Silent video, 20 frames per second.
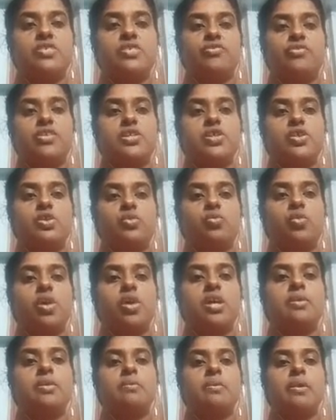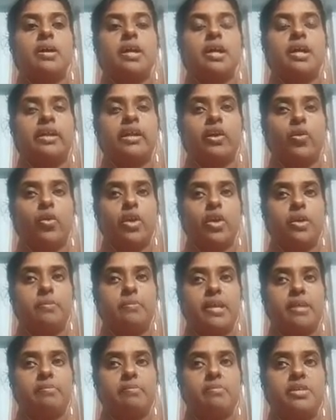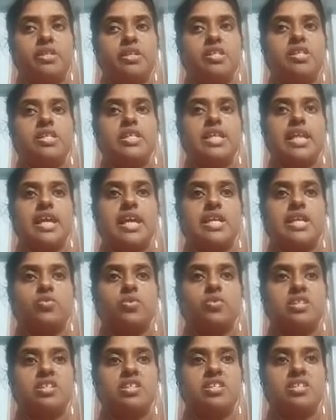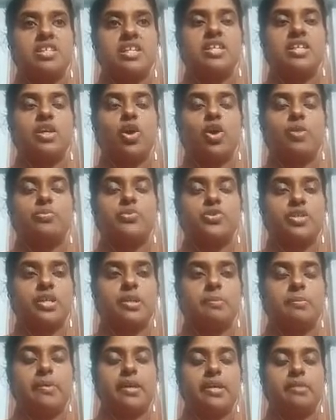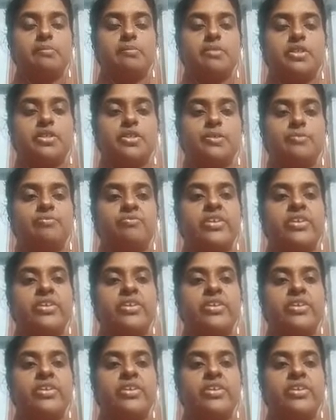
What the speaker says: First 2 are required parameters, last one is an optional parameter.